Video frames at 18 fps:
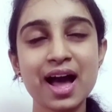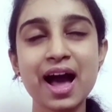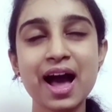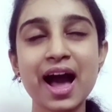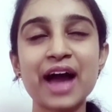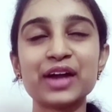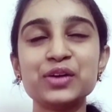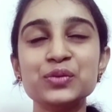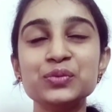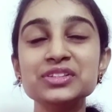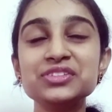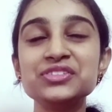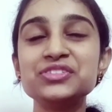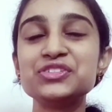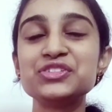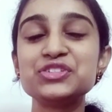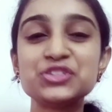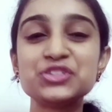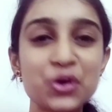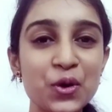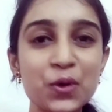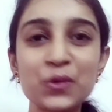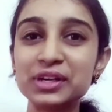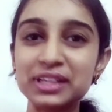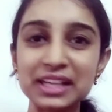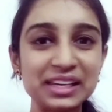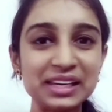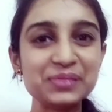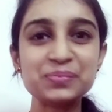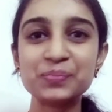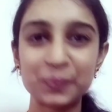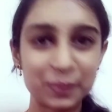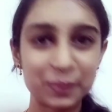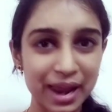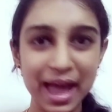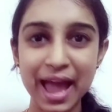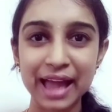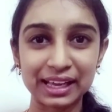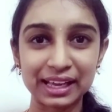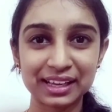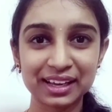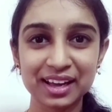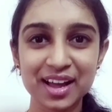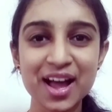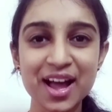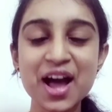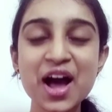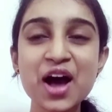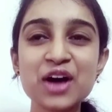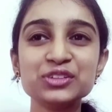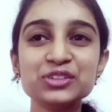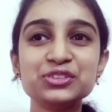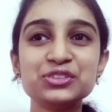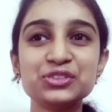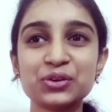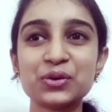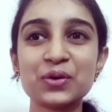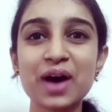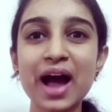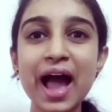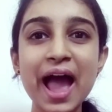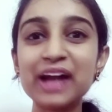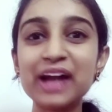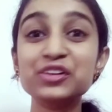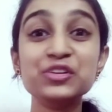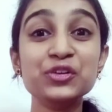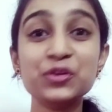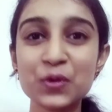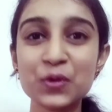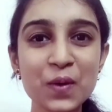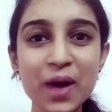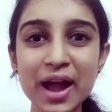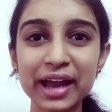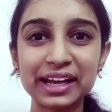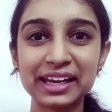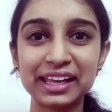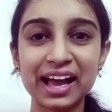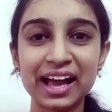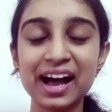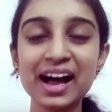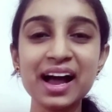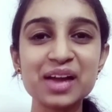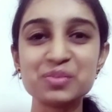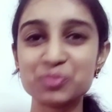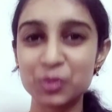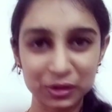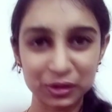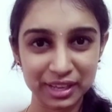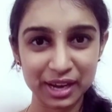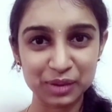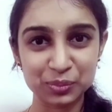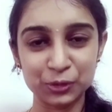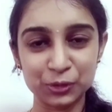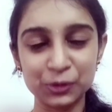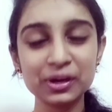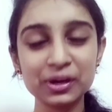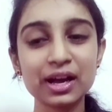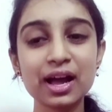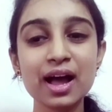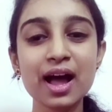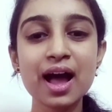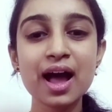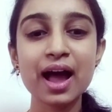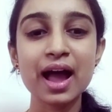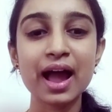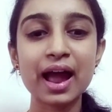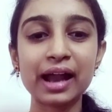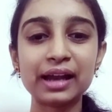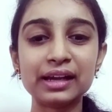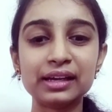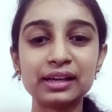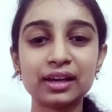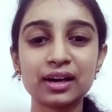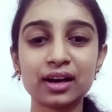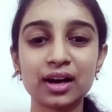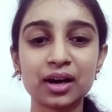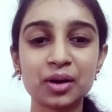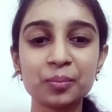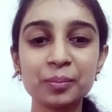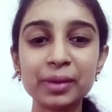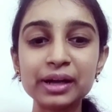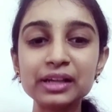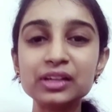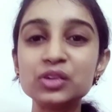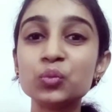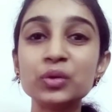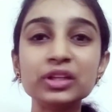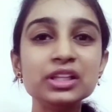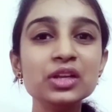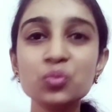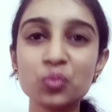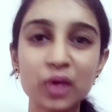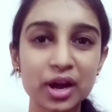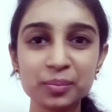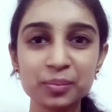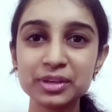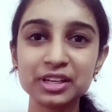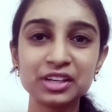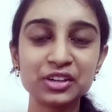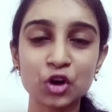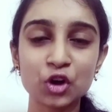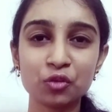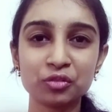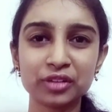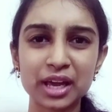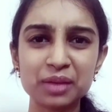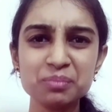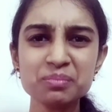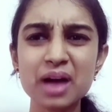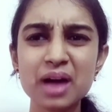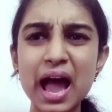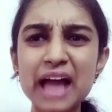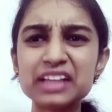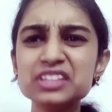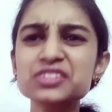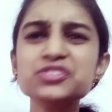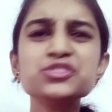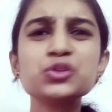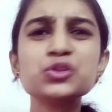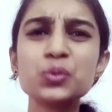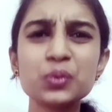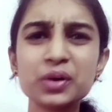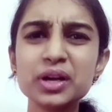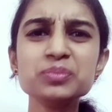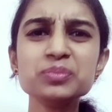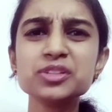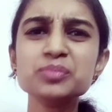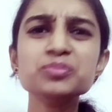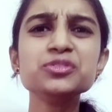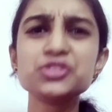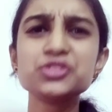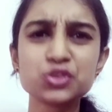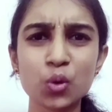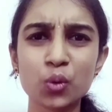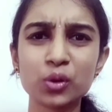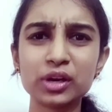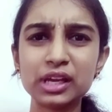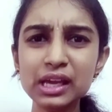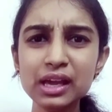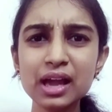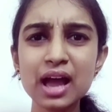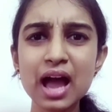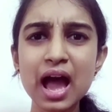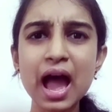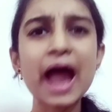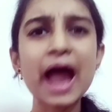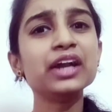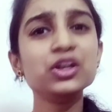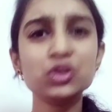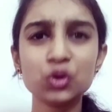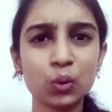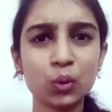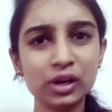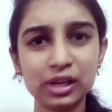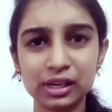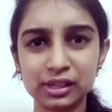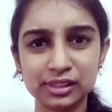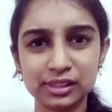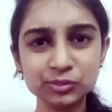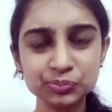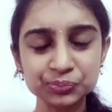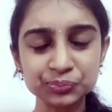I was totally blank. So I had no idea about that book. And but within 1 minute of time, I just cooked up some story and told her.